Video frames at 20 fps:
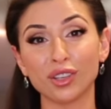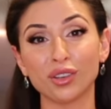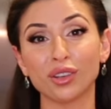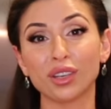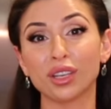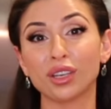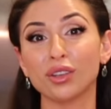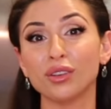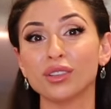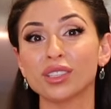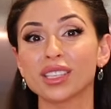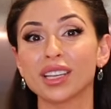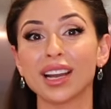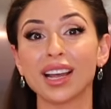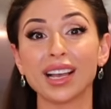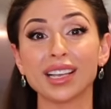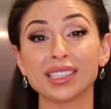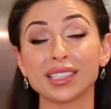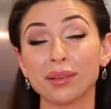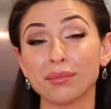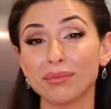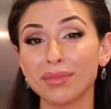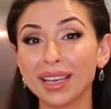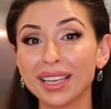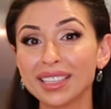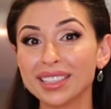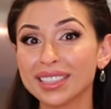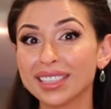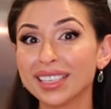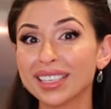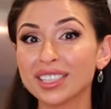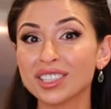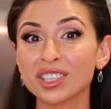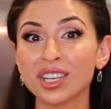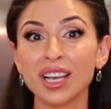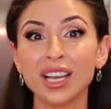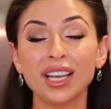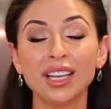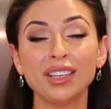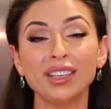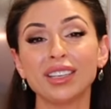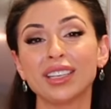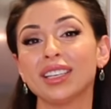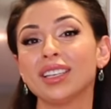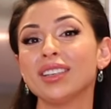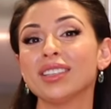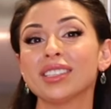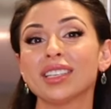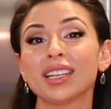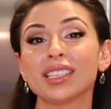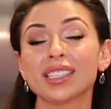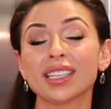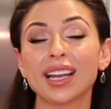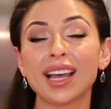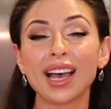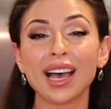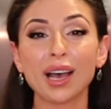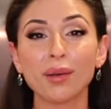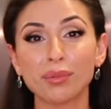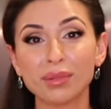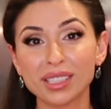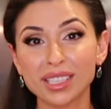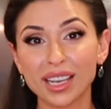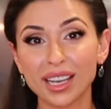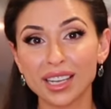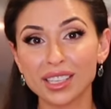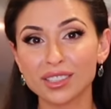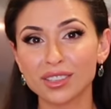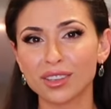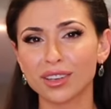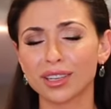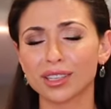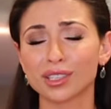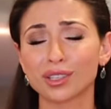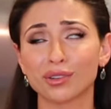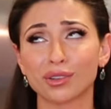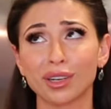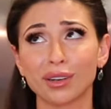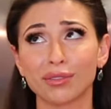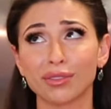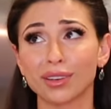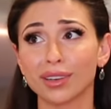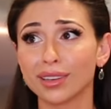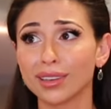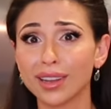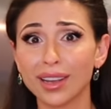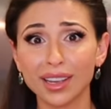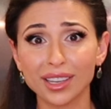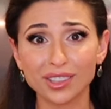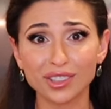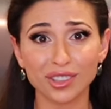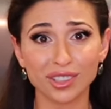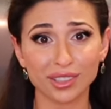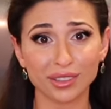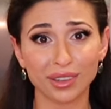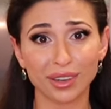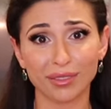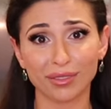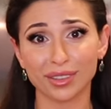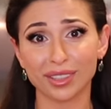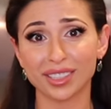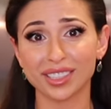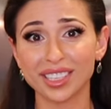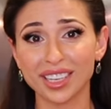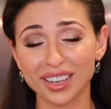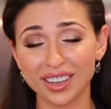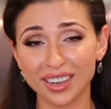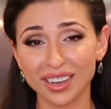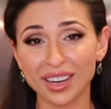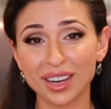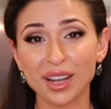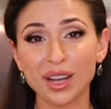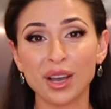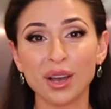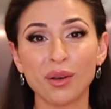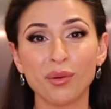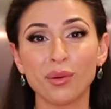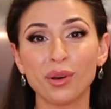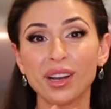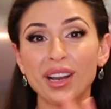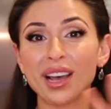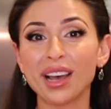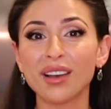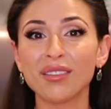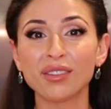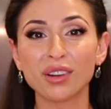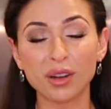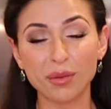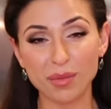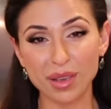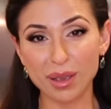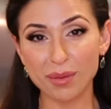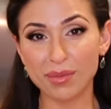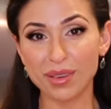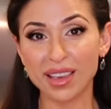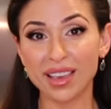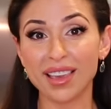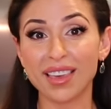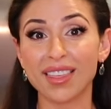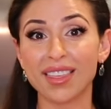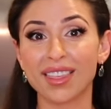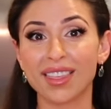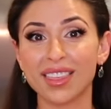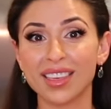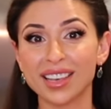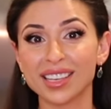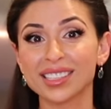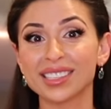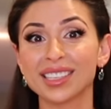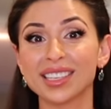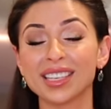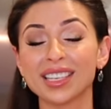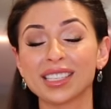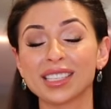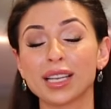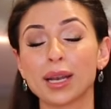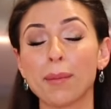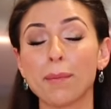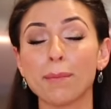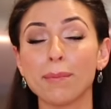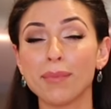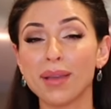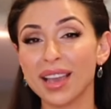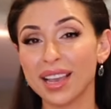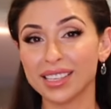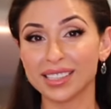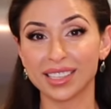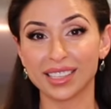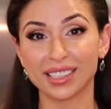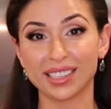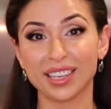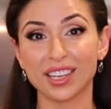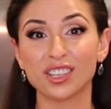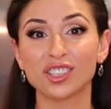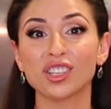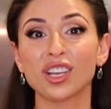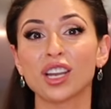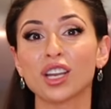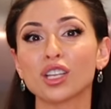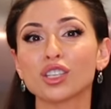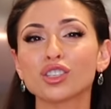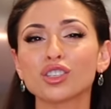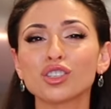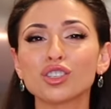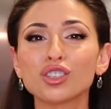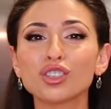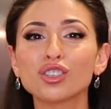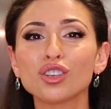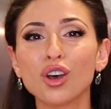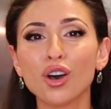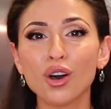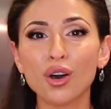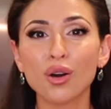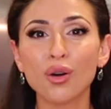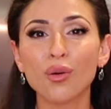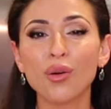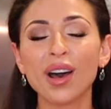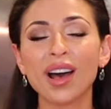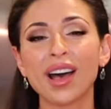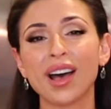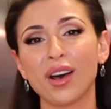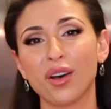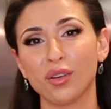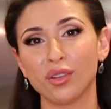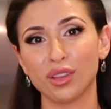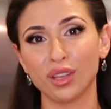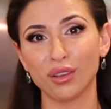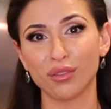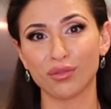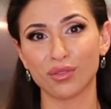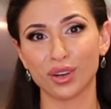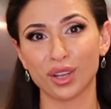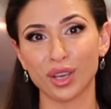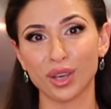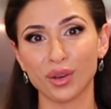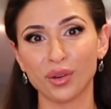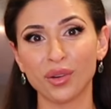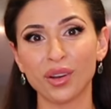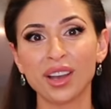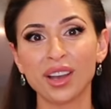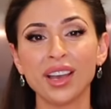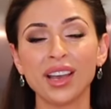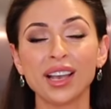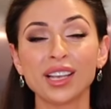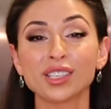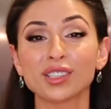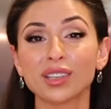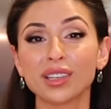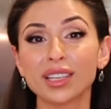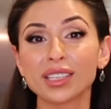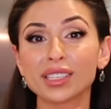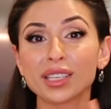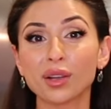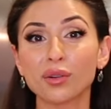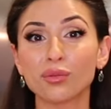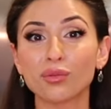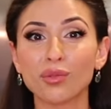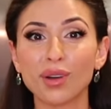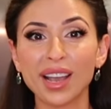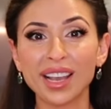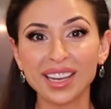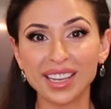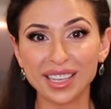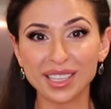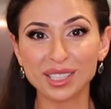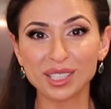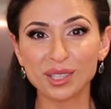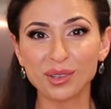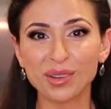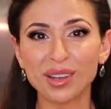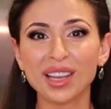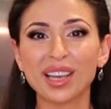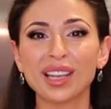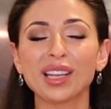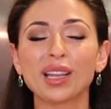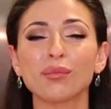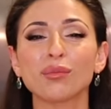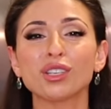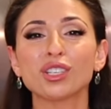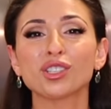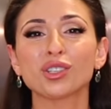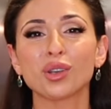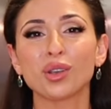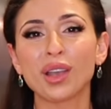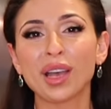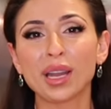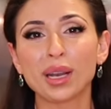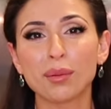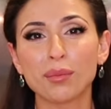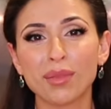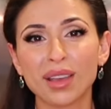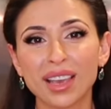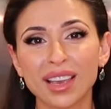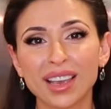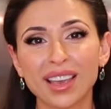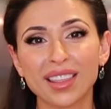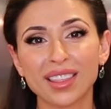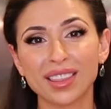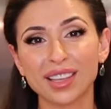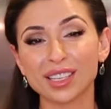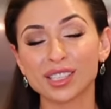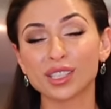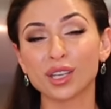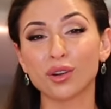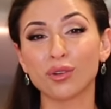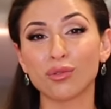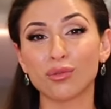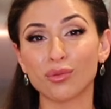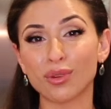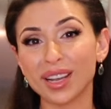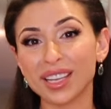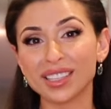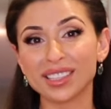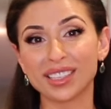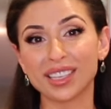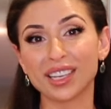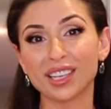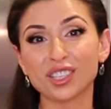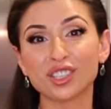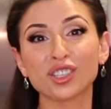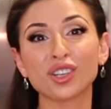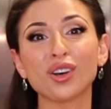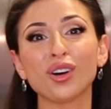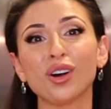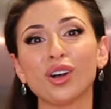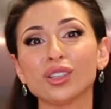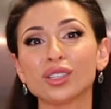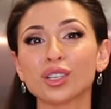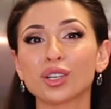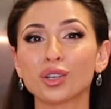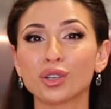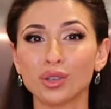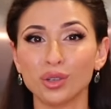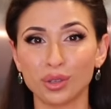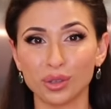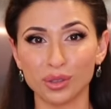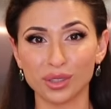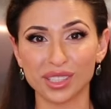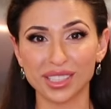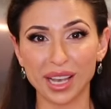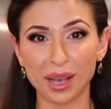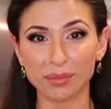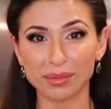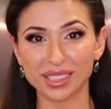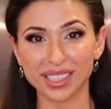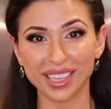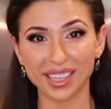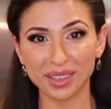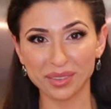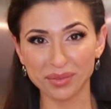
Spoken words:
You can use it as a main dish, you can use it as an appetizer, it's great for lunch, it's great for dinner, whatever it may be, this is an amazing dish, and it's so healthy for you. So let's get right into it and let me show you how to make this great dish called Kookoo Sabzi.